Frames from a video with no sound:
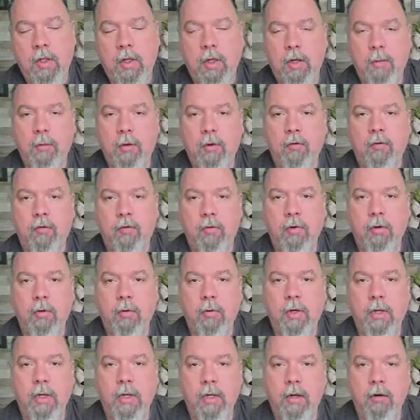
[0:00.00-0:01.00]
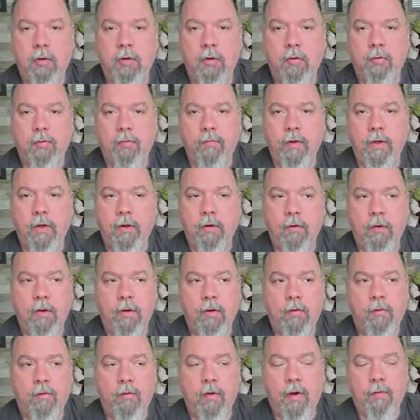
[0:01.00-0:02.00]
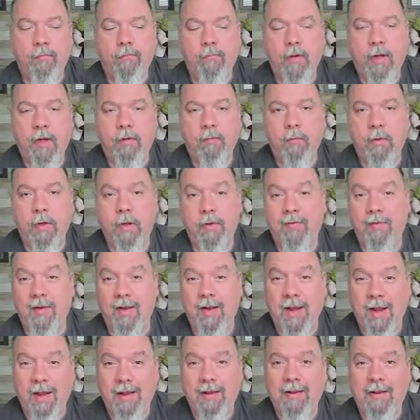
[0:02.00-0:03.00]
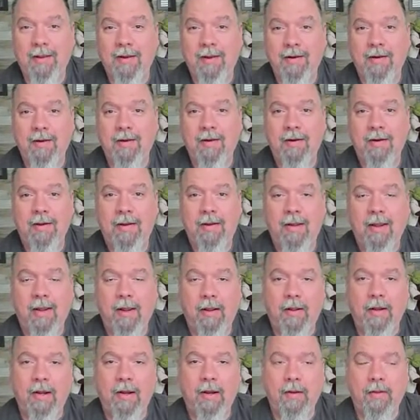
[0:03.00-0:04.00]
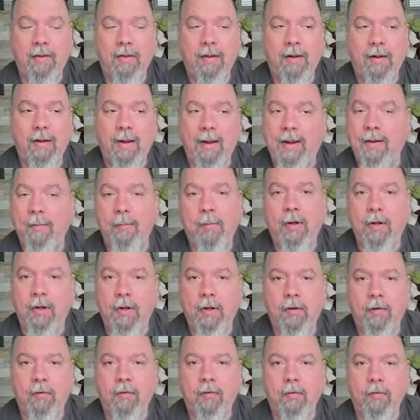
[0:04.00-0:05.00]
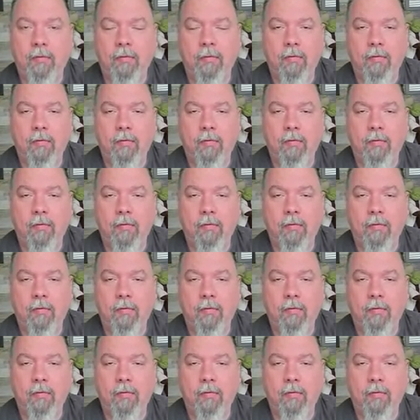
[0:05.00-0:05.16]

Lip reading: I'm going to show you right now in this video the top 5 ways that I like and that I think anybody can do.